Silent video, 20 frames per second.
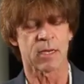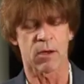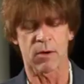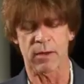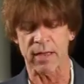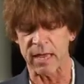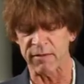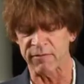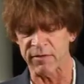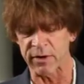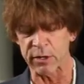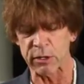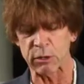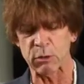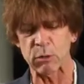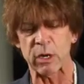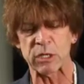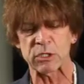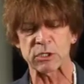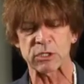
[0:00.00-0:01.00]
Okay, very good
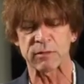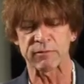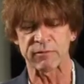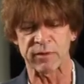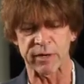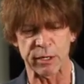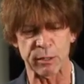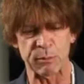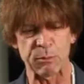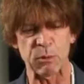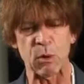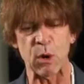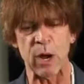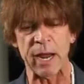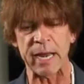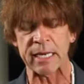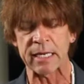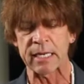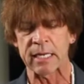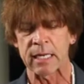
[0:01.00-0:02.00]
question, very good
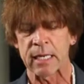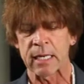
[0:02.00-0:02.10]
point.